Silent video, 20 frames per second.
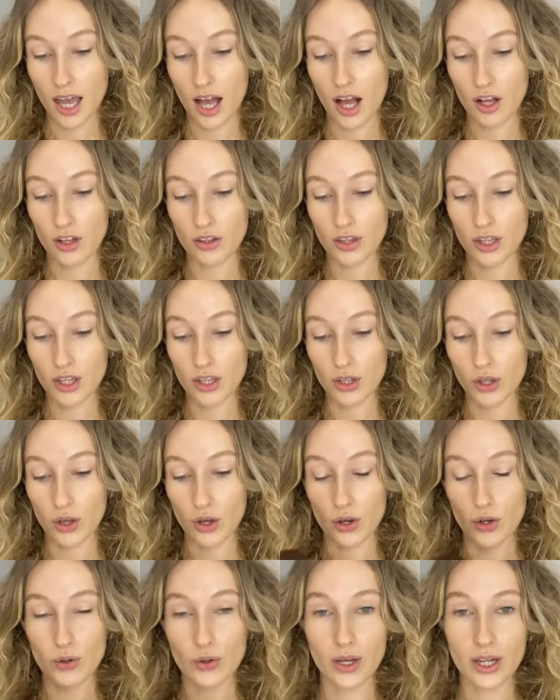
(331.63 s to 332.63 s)
Healthy
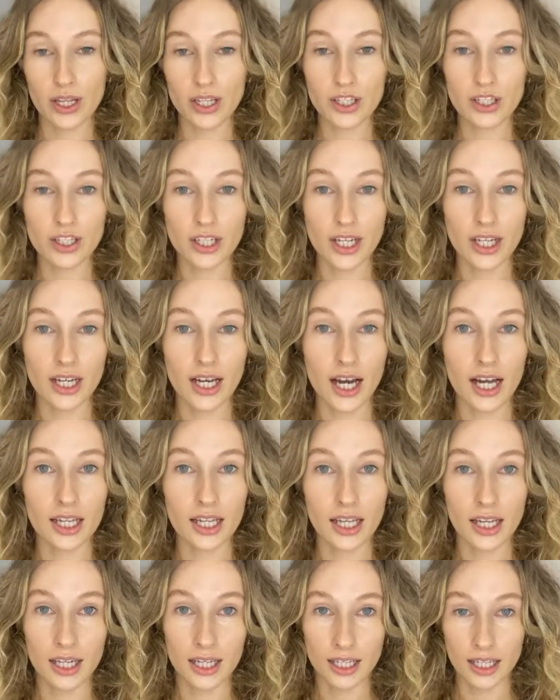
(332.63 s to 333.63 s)
Glow Sheer
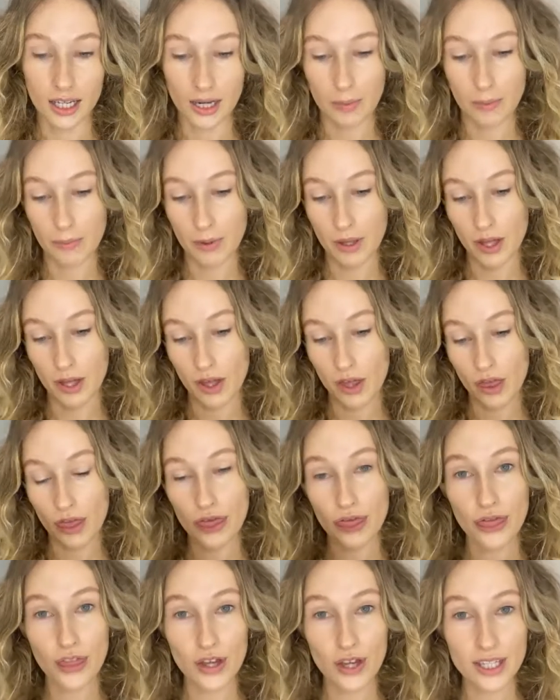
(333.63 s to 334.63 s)
Color in number
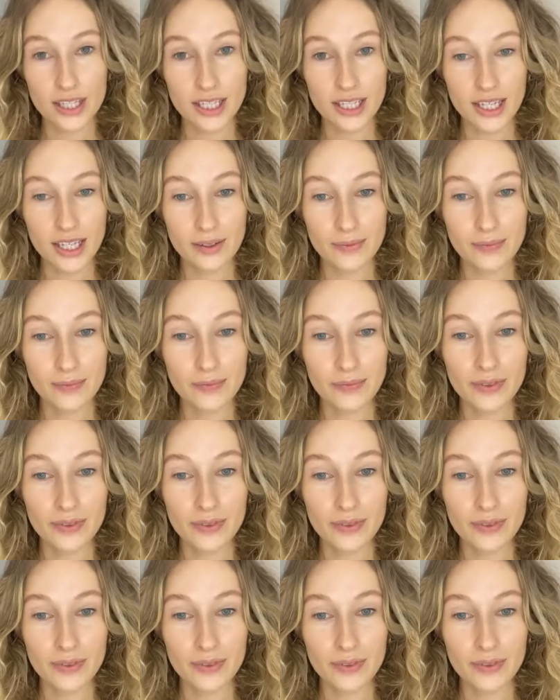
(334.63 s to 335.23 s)
30.